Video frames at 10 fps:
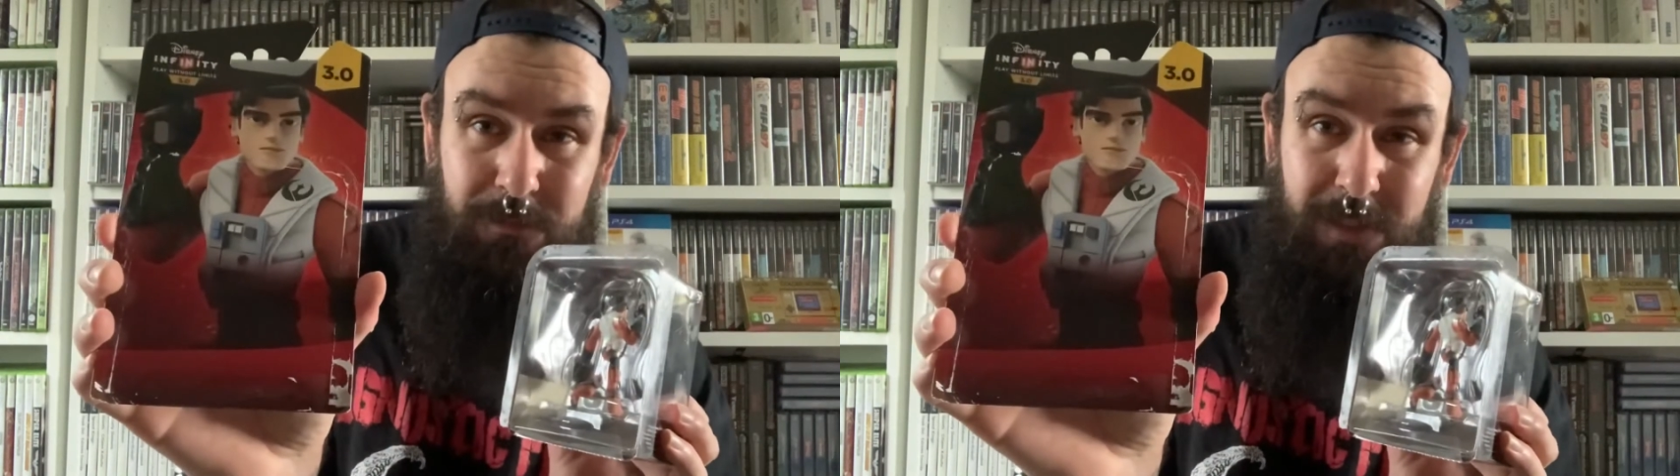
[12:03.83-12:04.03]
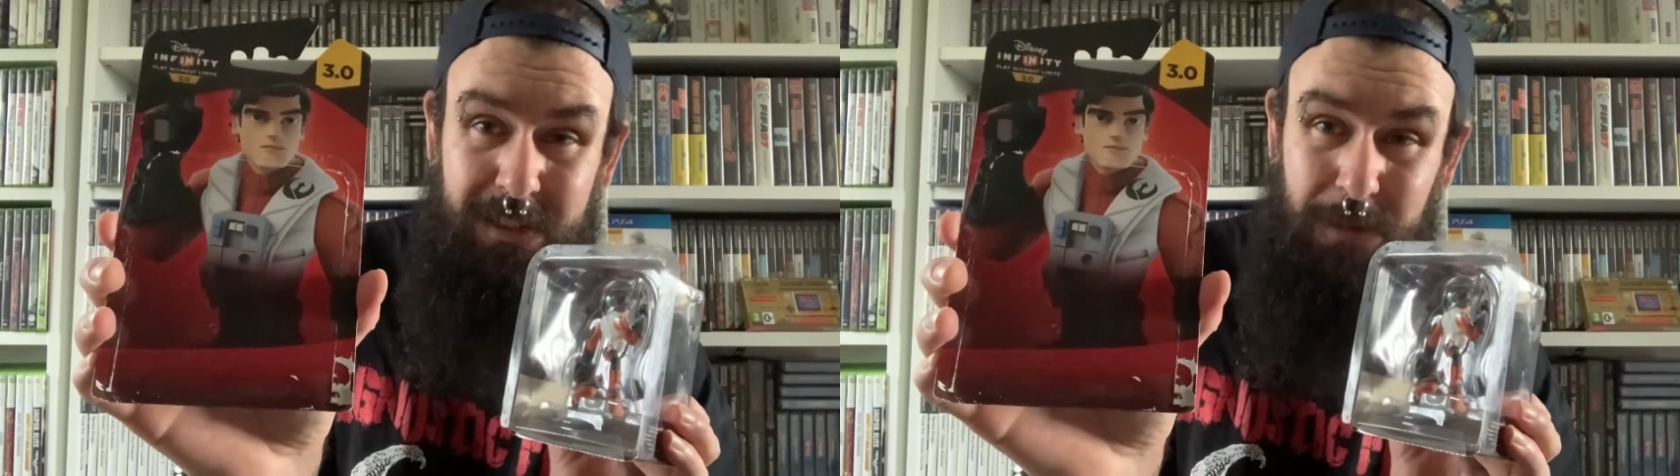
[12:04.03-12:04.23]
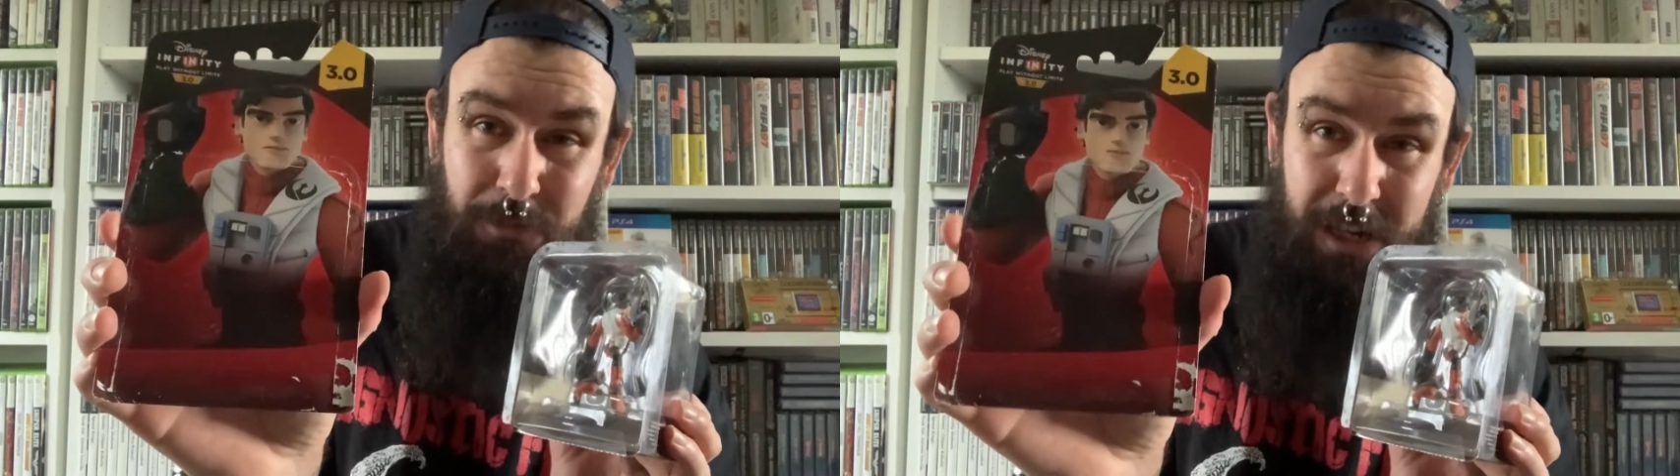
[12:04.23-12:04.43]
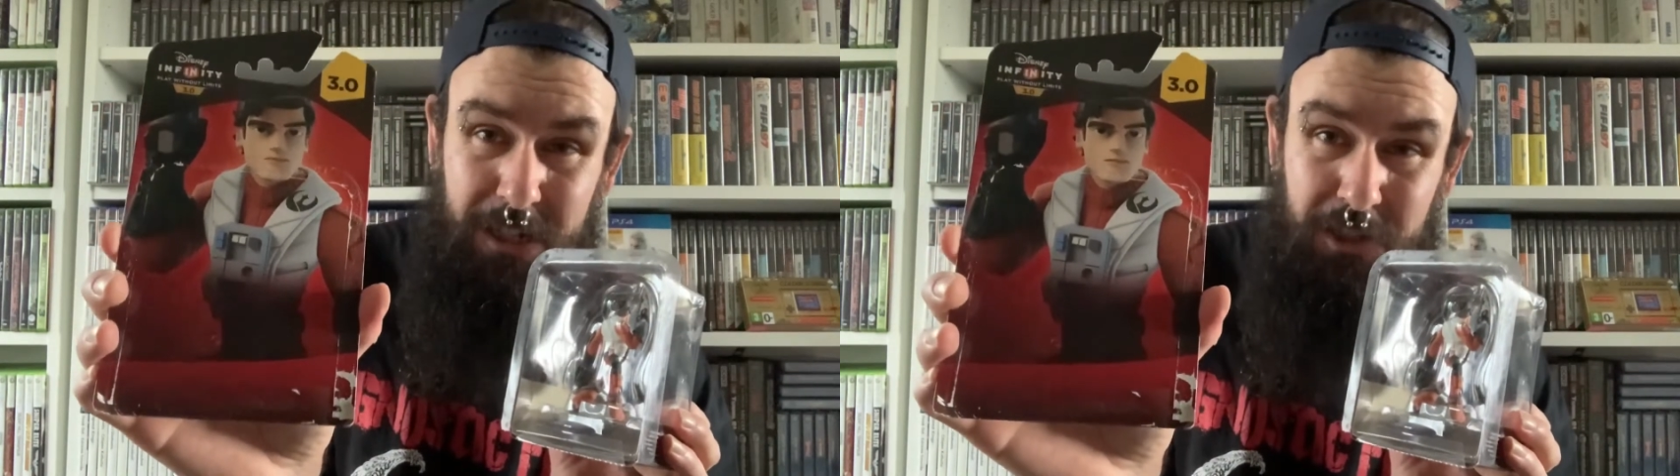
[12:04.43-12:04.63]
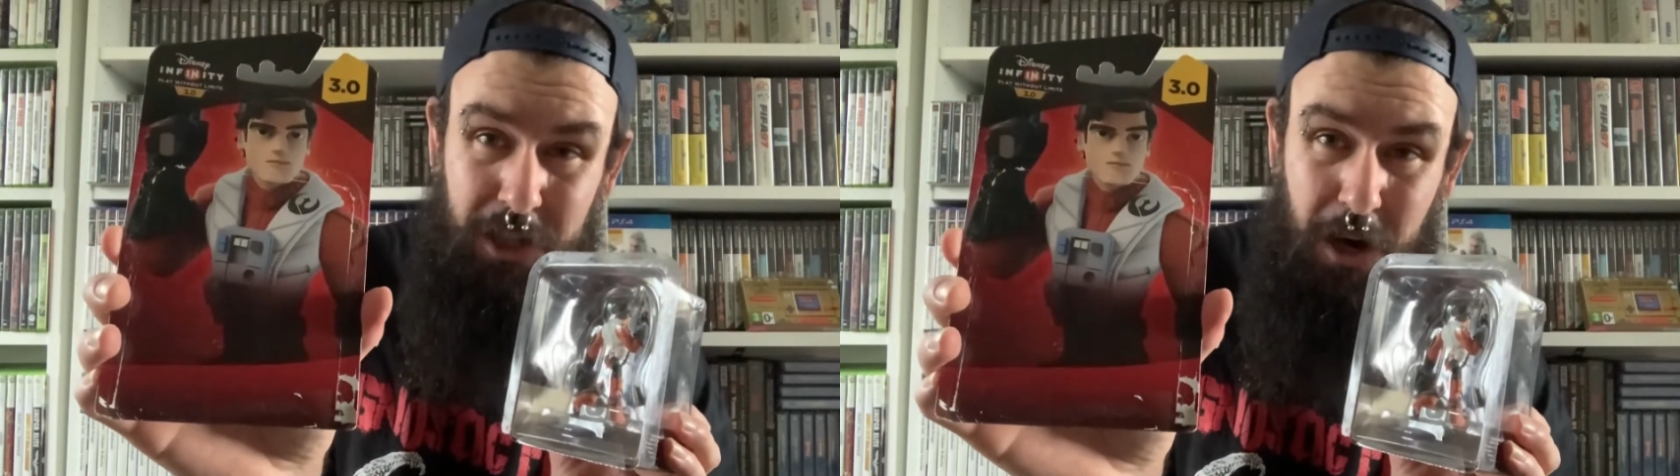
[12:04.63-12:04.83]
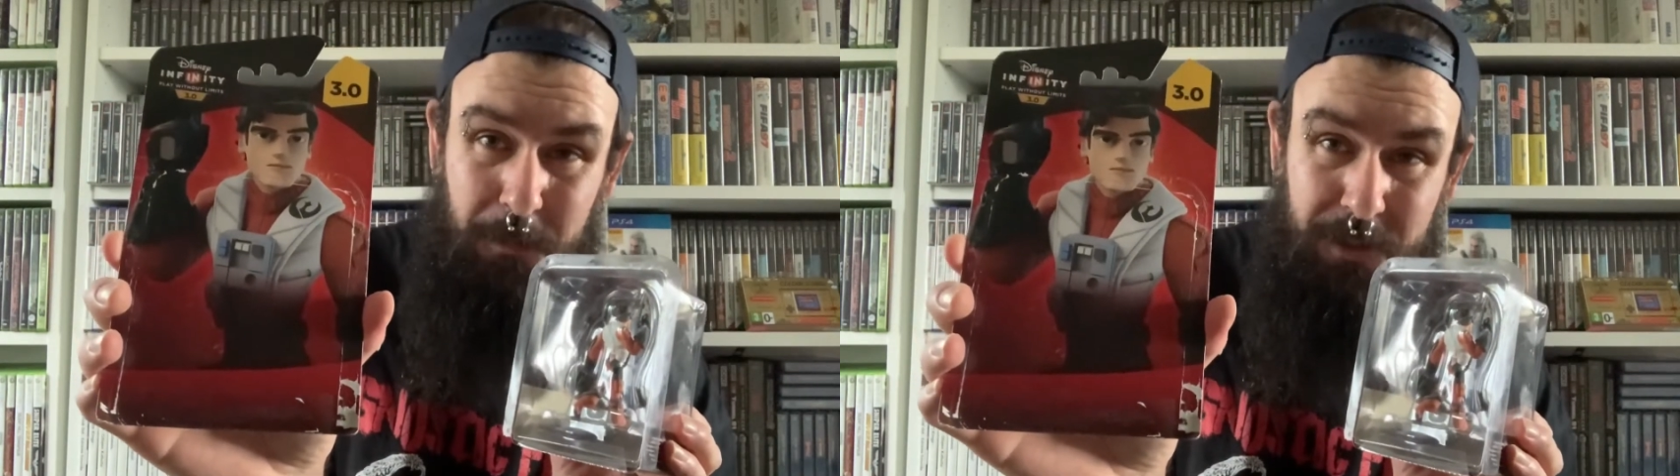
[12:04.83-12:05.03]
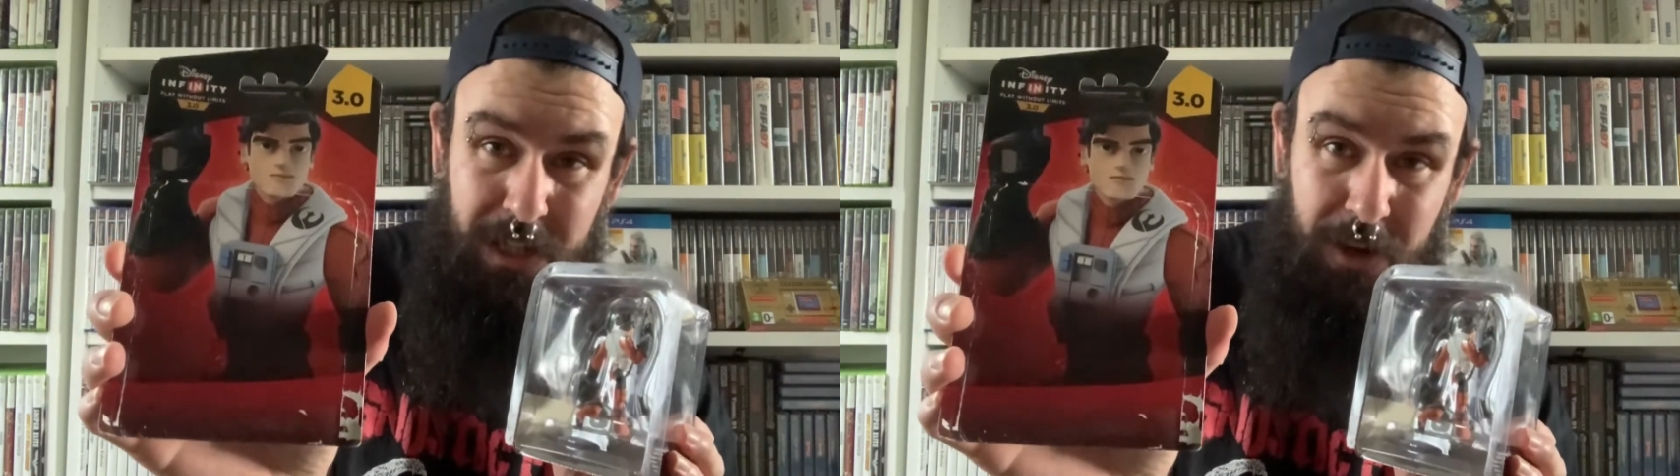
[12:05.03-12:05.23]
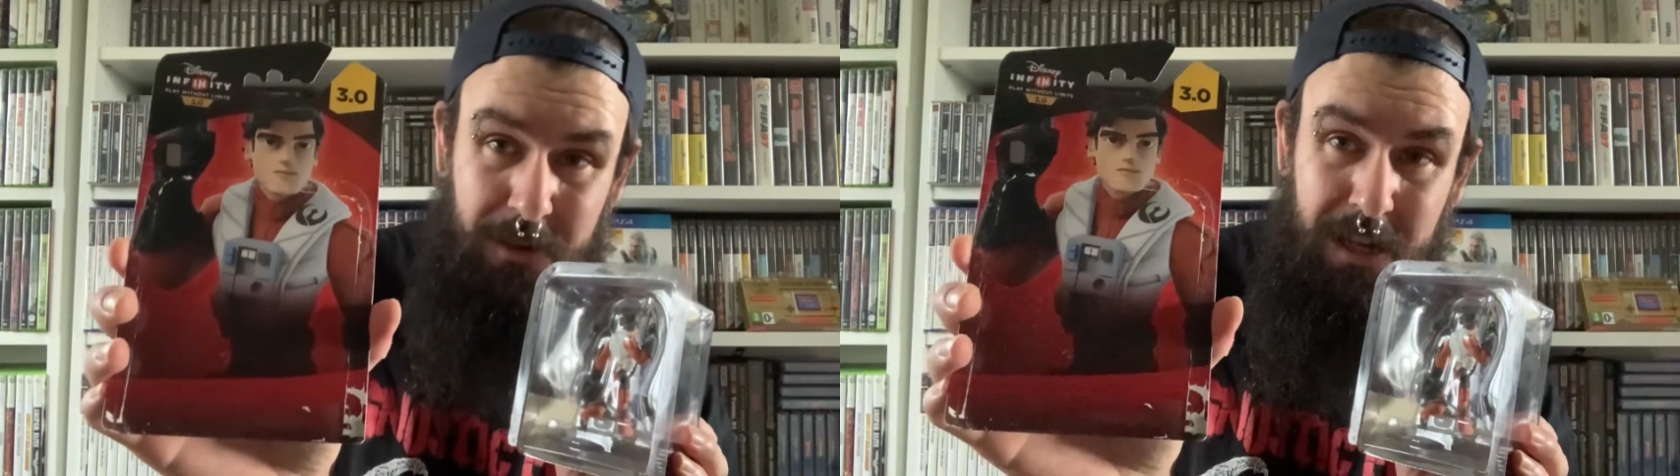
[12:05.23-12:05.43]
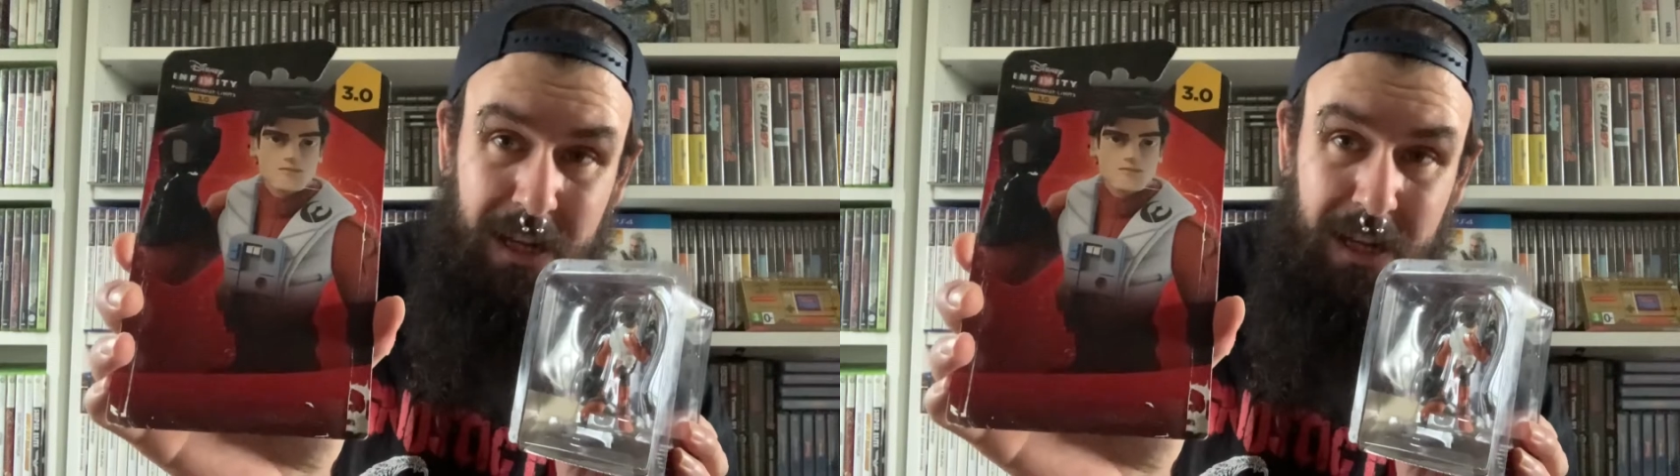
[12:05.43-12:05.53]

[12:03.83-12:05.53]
it's done a pretty good job, so